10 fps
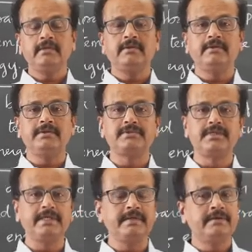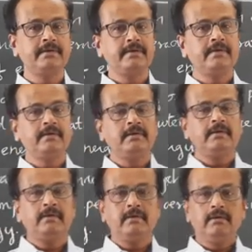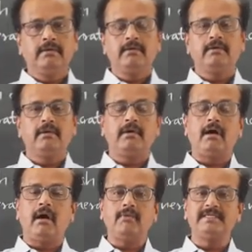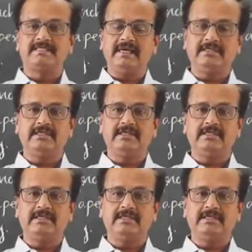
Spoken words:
you see how is that